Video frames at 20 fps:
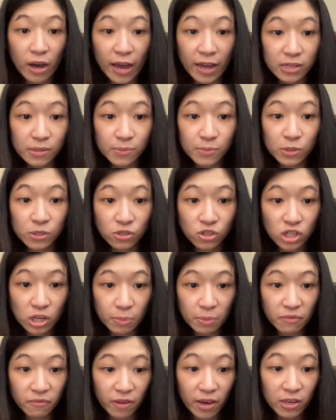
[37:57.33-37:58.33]
your items on
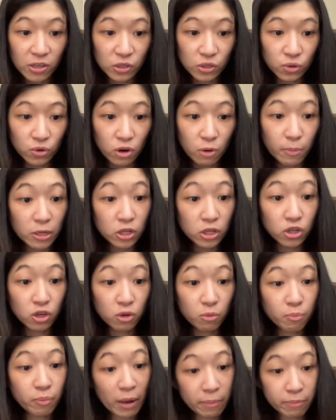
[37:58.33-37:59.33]
Shopify store, but you
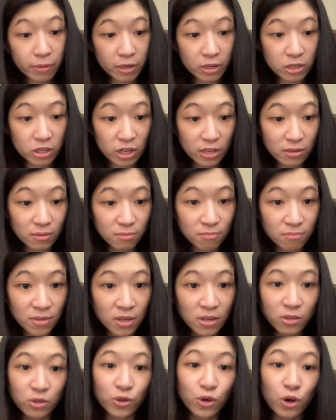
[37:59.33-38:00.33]
don't publish it.
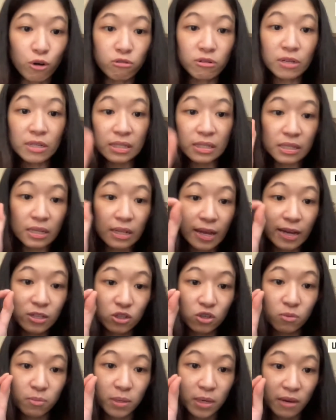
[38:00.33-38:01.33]
You only
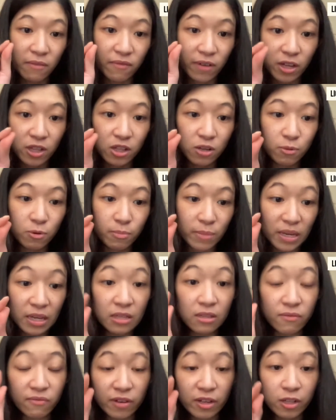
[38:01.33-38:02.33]
select to be available, make it